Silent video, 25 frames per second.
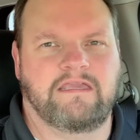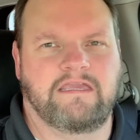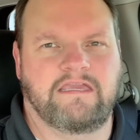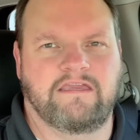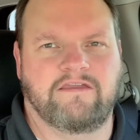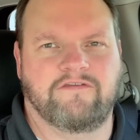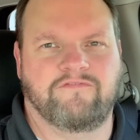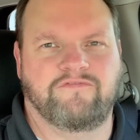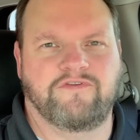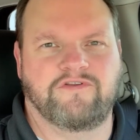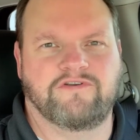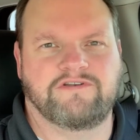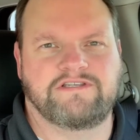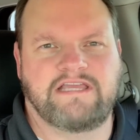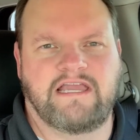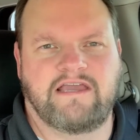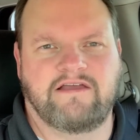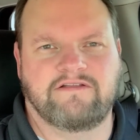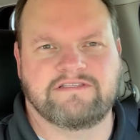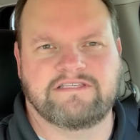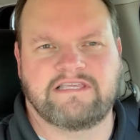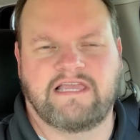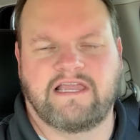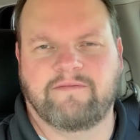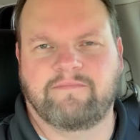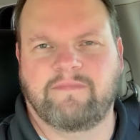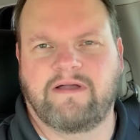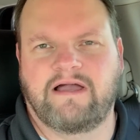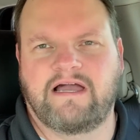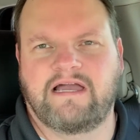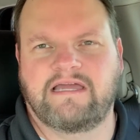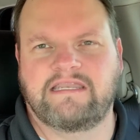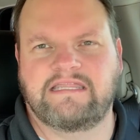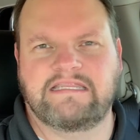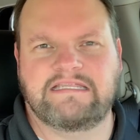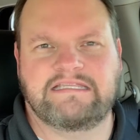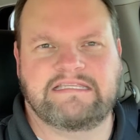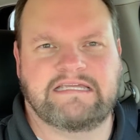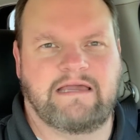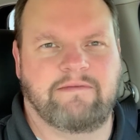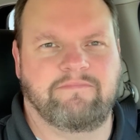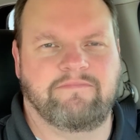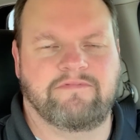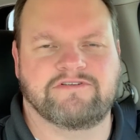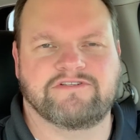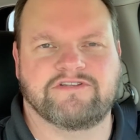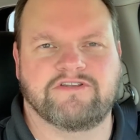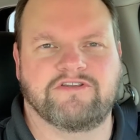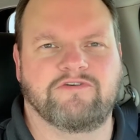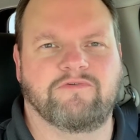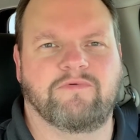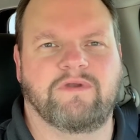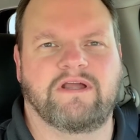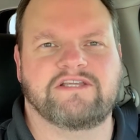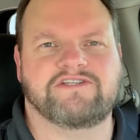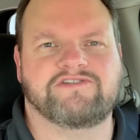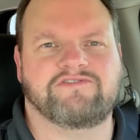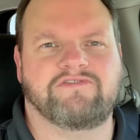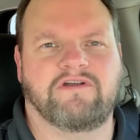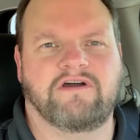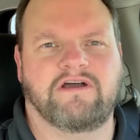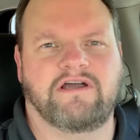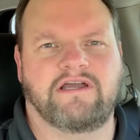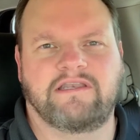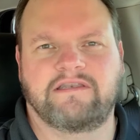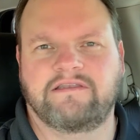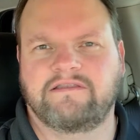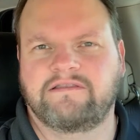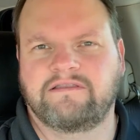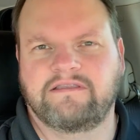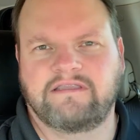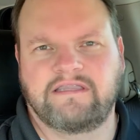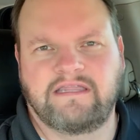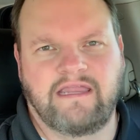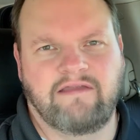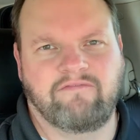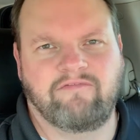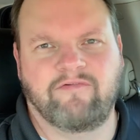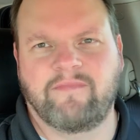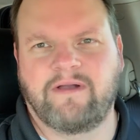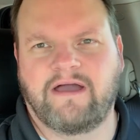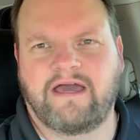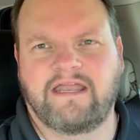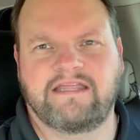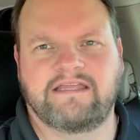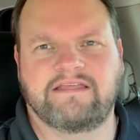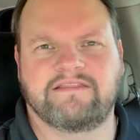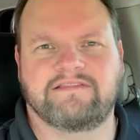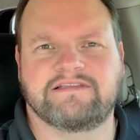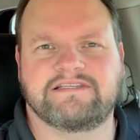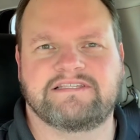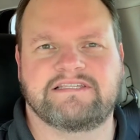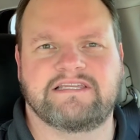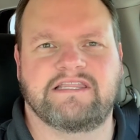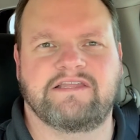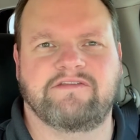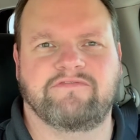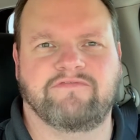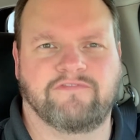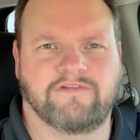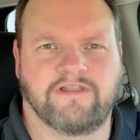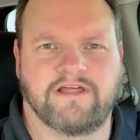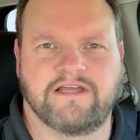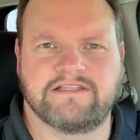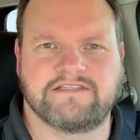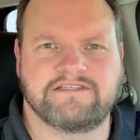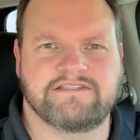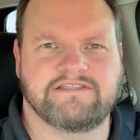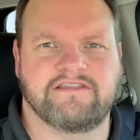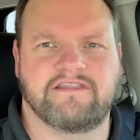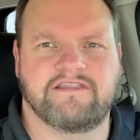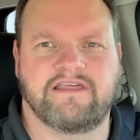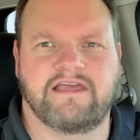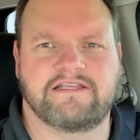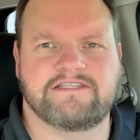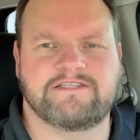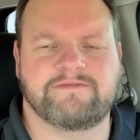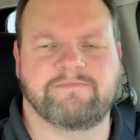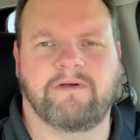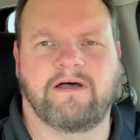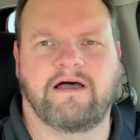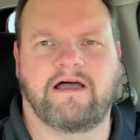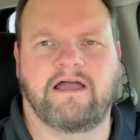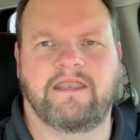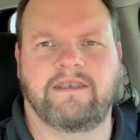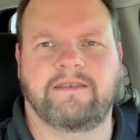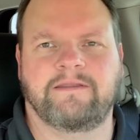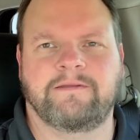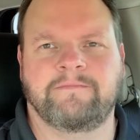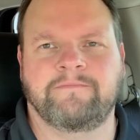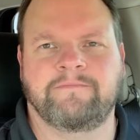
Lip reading: If your town's like mine, anytime there's a new restaurant, everybody in the city floods to that spot.